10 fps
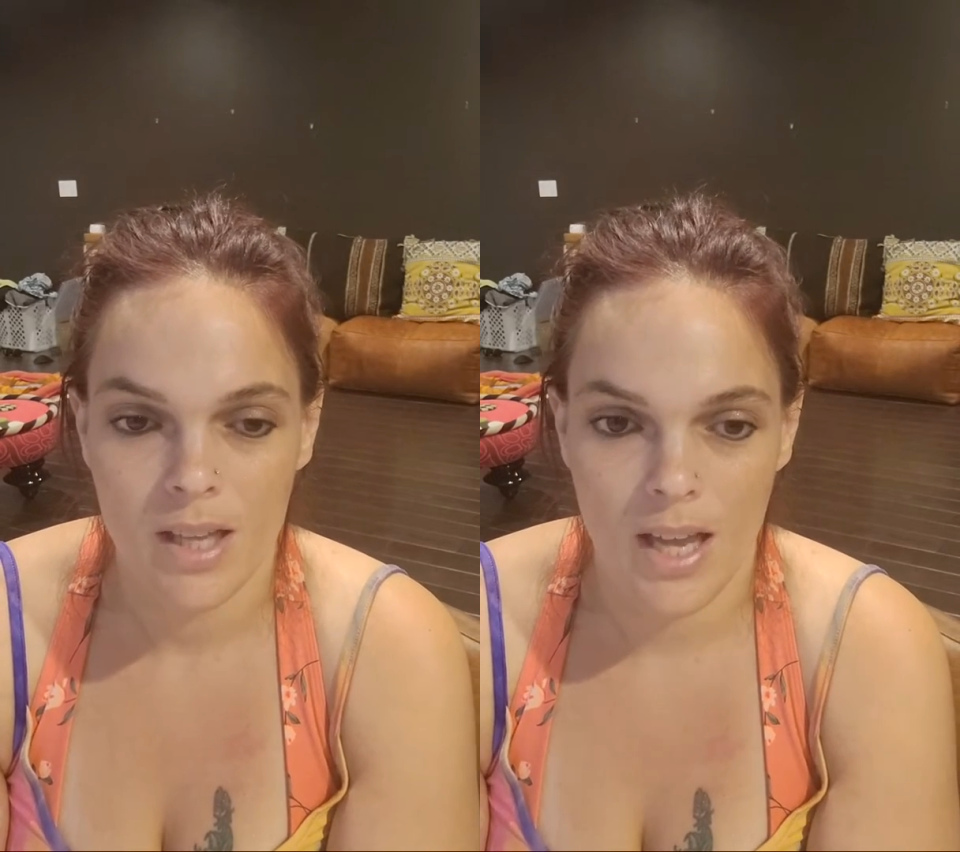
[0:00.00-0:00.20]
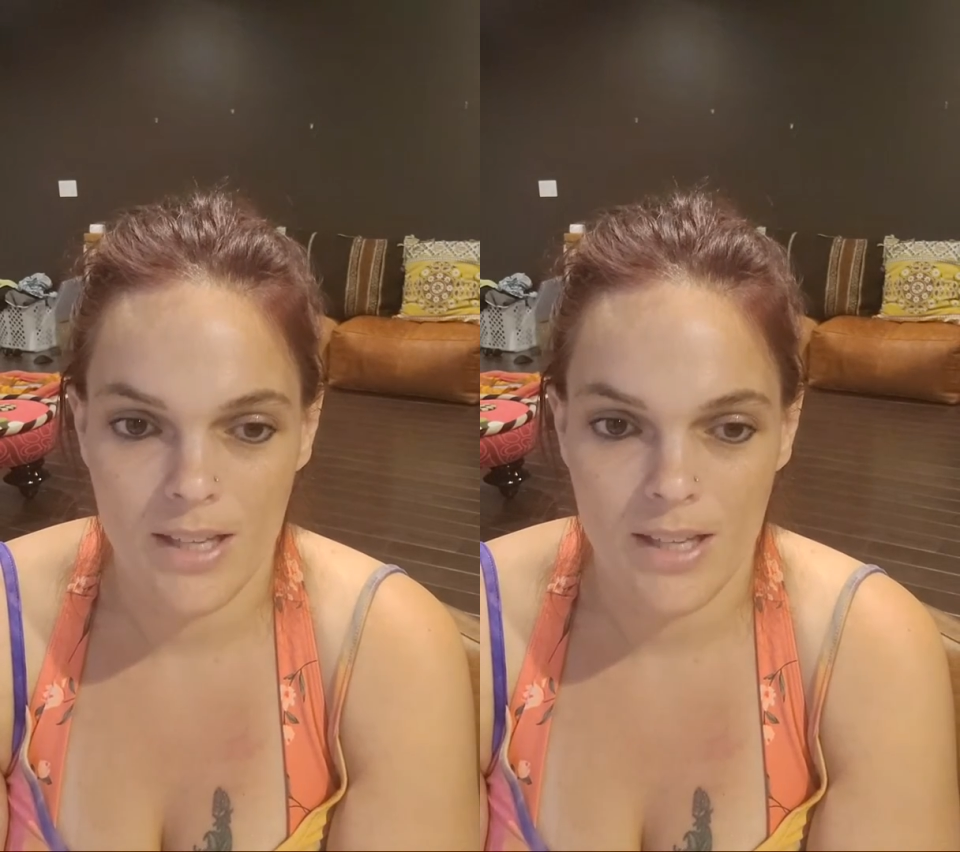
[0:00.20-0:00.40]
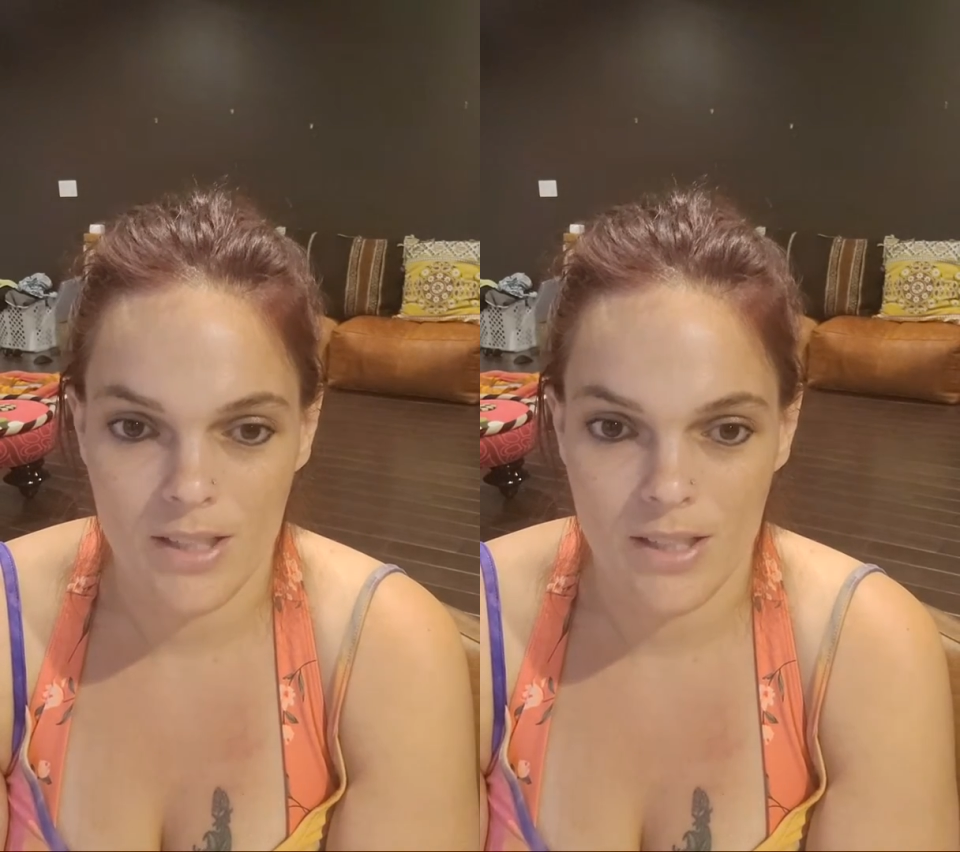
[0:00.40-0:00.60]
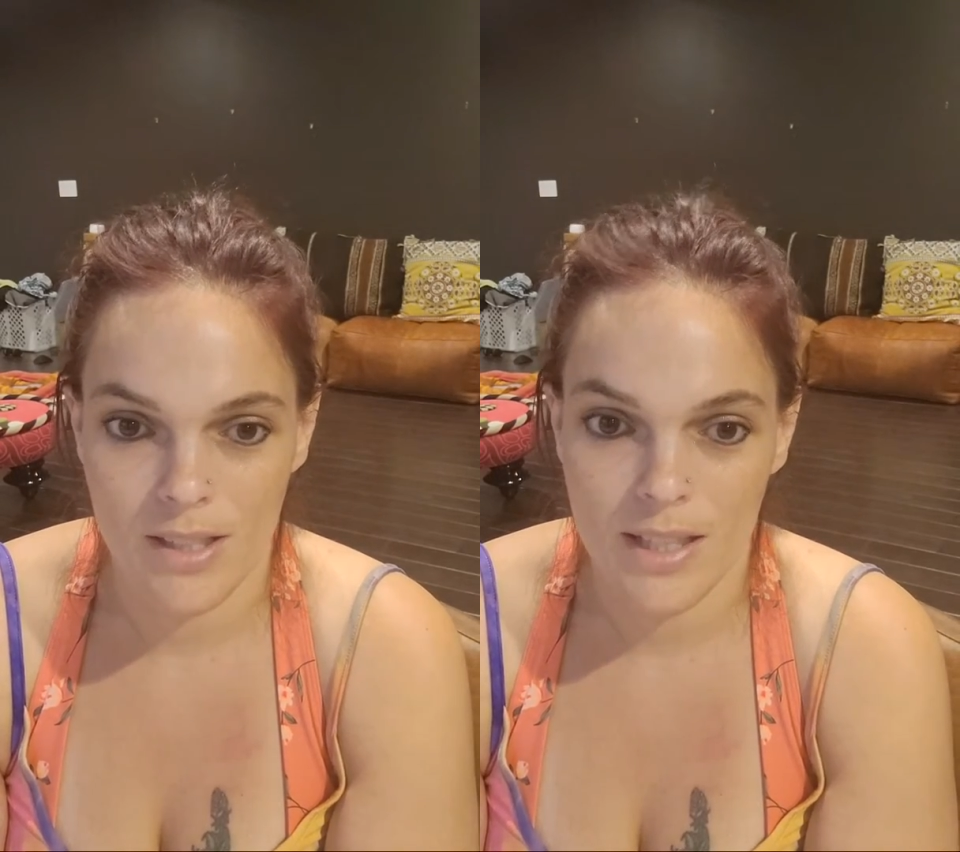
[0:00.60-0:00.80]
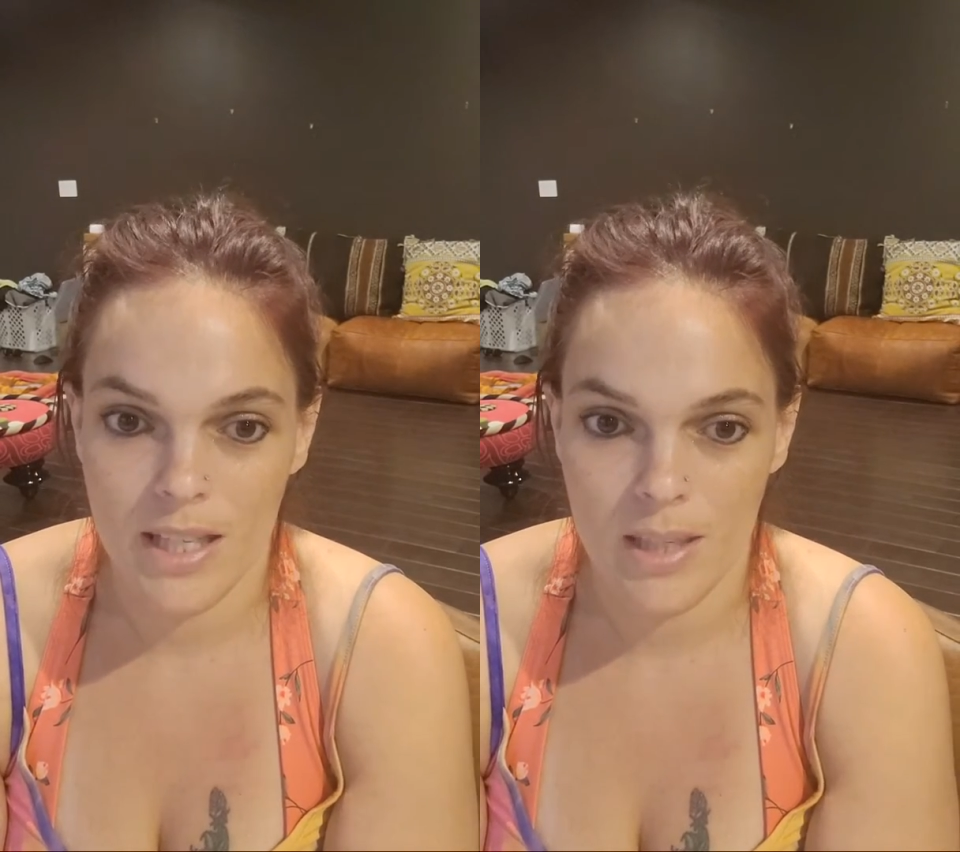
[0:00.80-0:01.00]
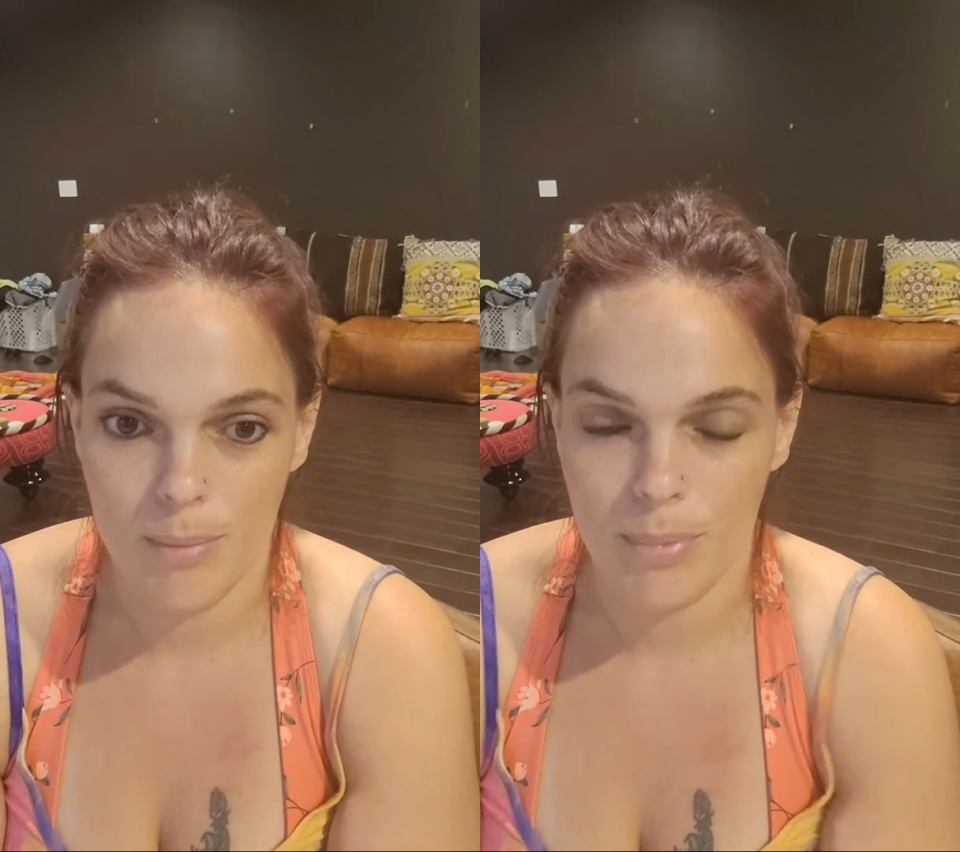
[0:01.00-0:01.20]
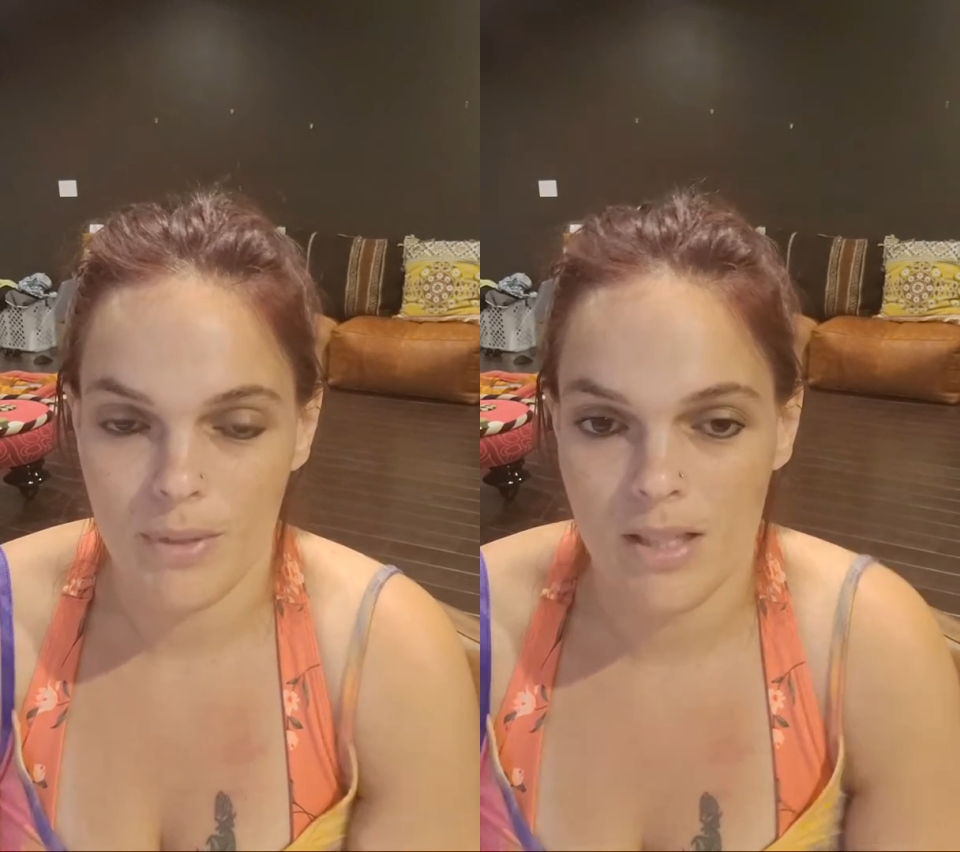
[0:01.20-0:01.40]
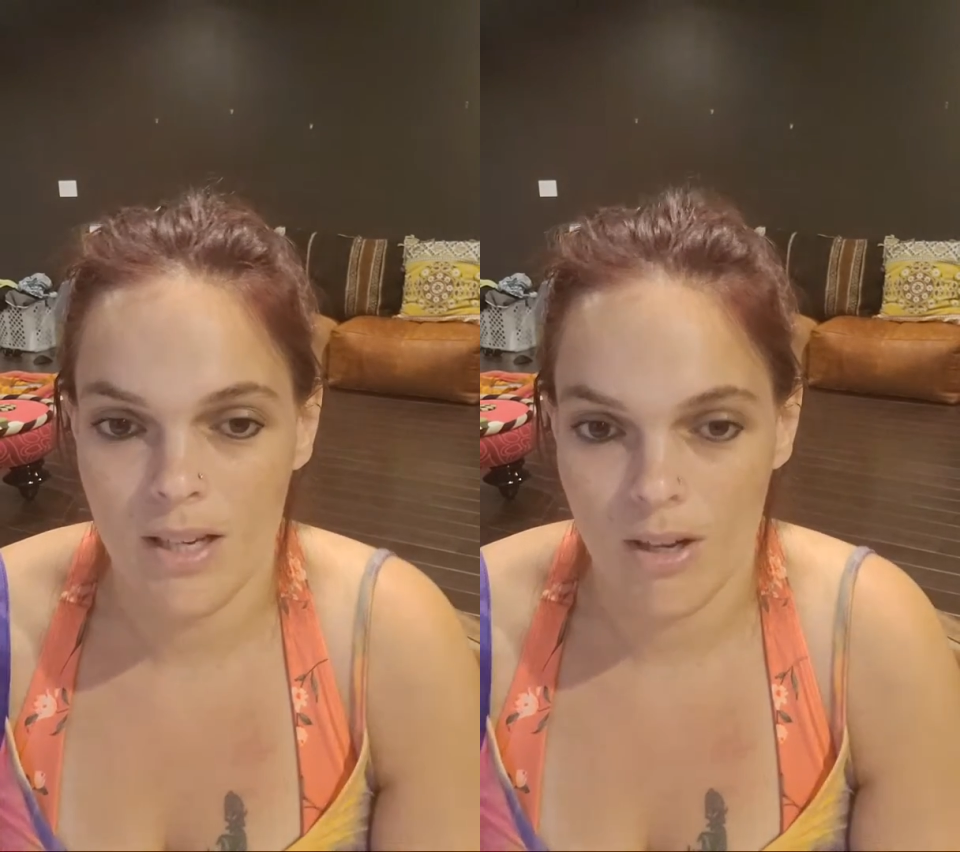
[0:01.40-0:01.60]
and keep
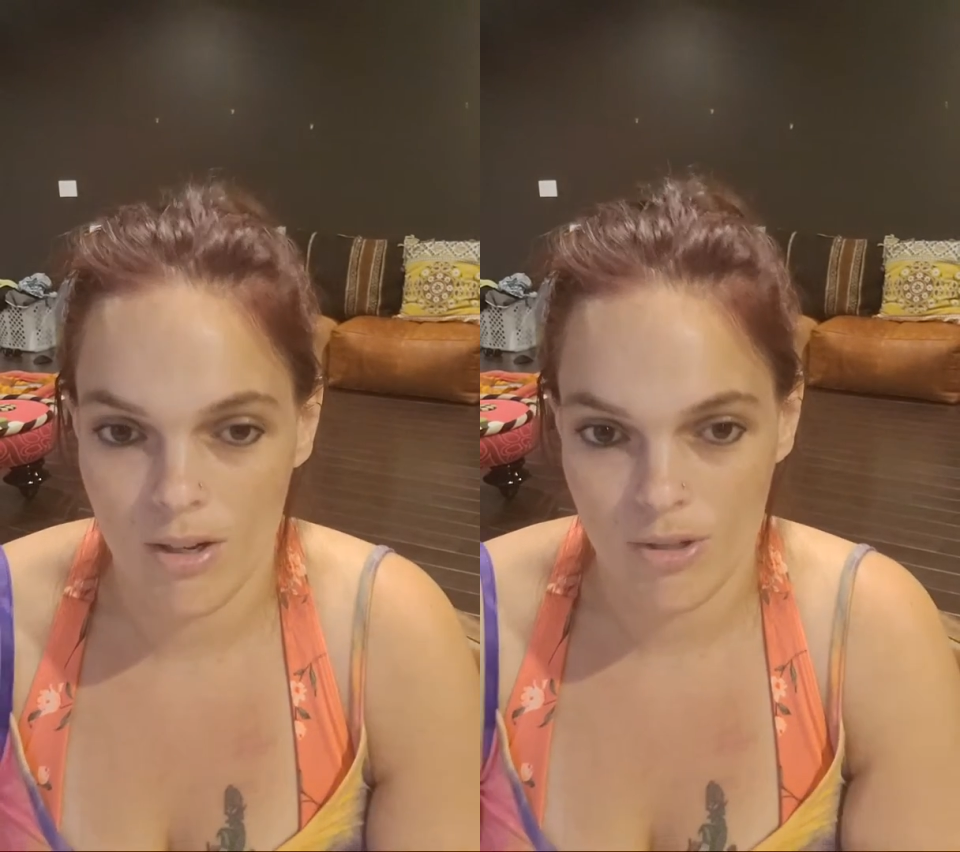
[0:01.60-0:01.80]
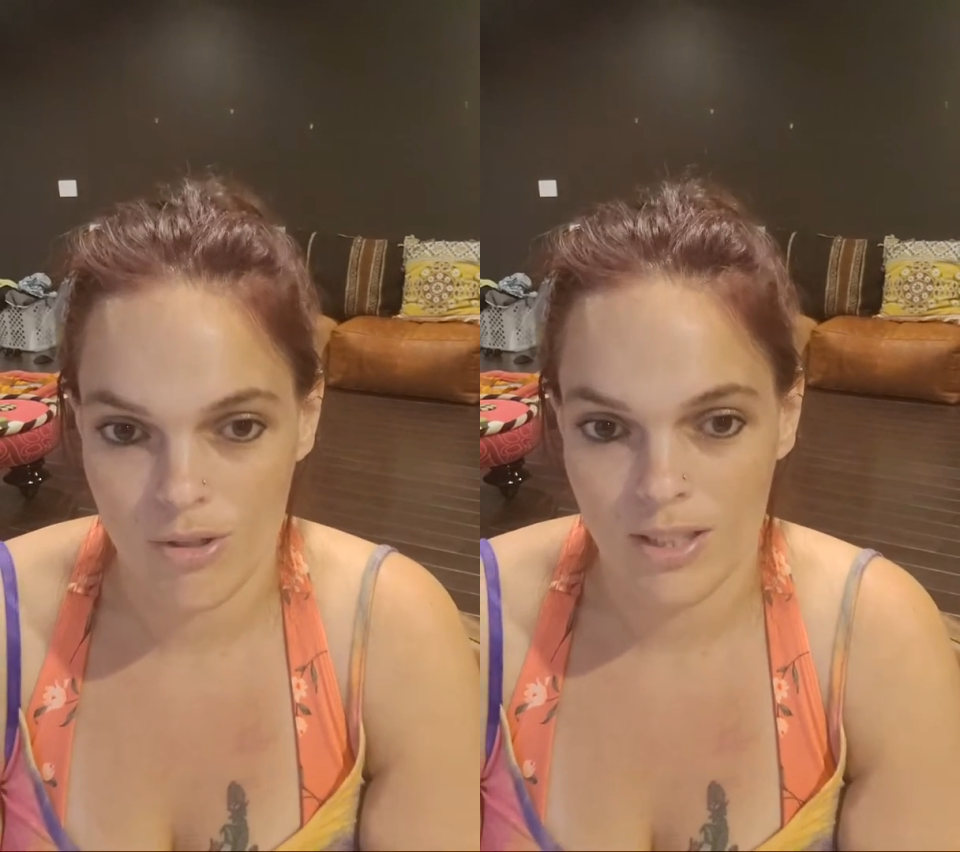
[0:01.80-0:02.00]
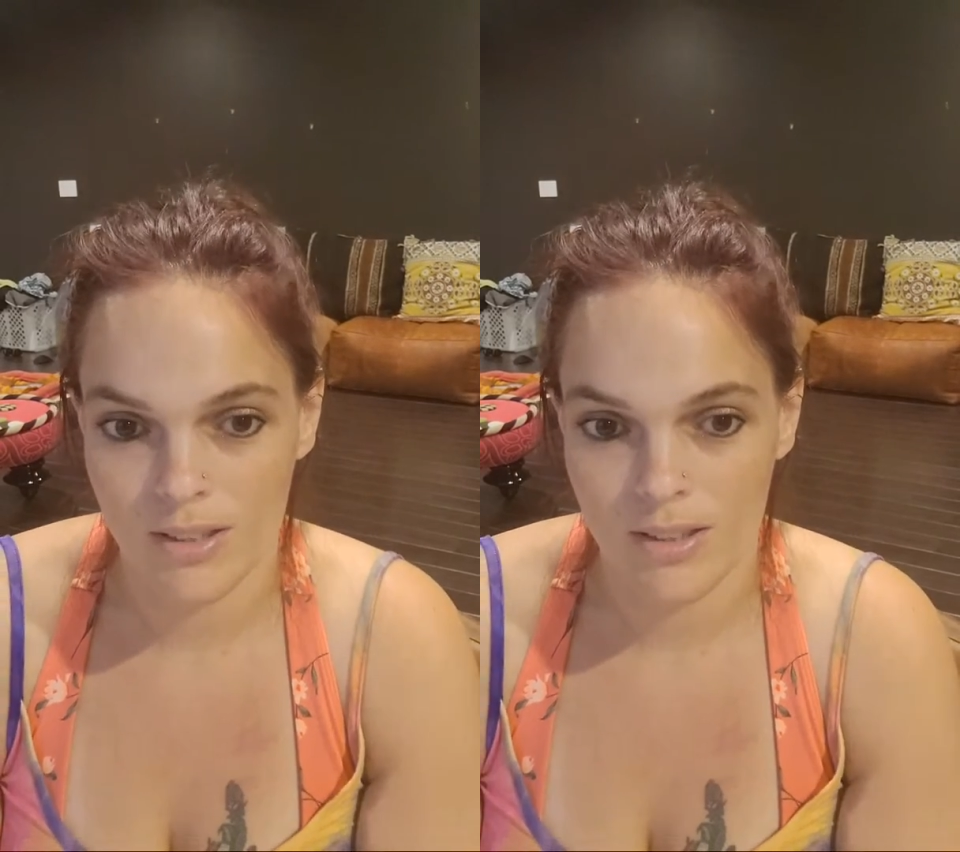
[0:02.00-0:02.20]
in our strength.